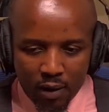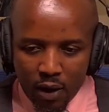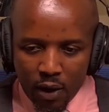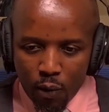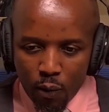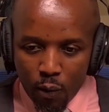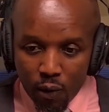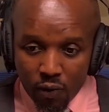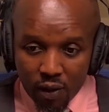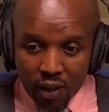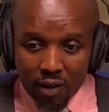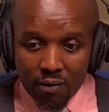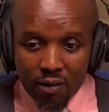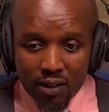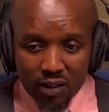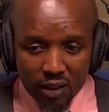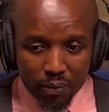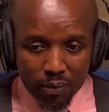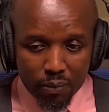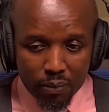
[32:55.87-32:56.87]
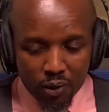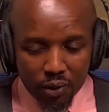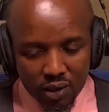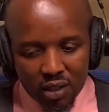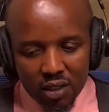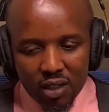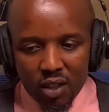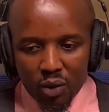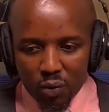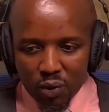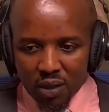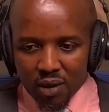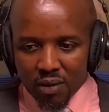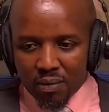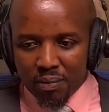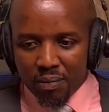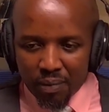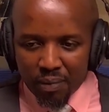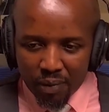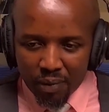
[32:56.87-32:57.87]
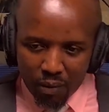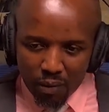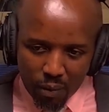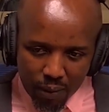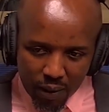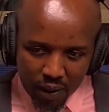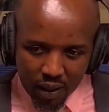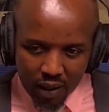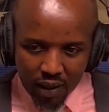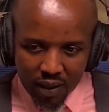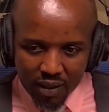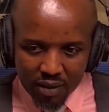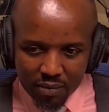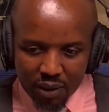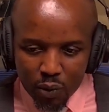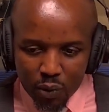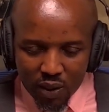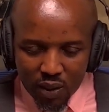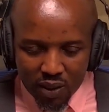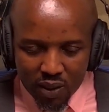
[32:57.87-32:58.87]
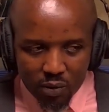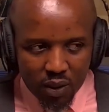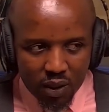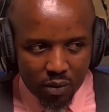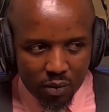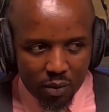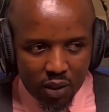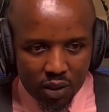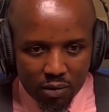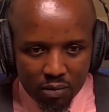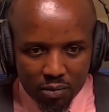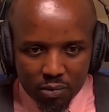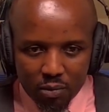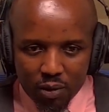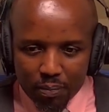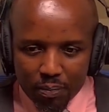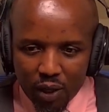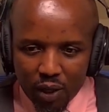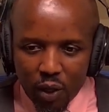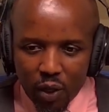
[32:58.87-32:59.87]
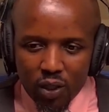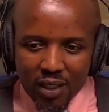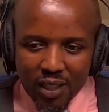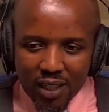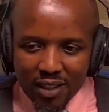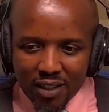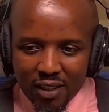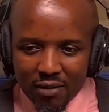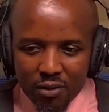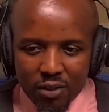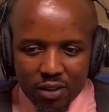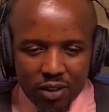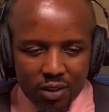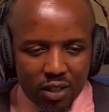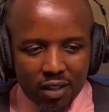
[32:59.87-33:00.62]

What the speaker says: When they give us a report, now we penalize. But we prioritize, if we check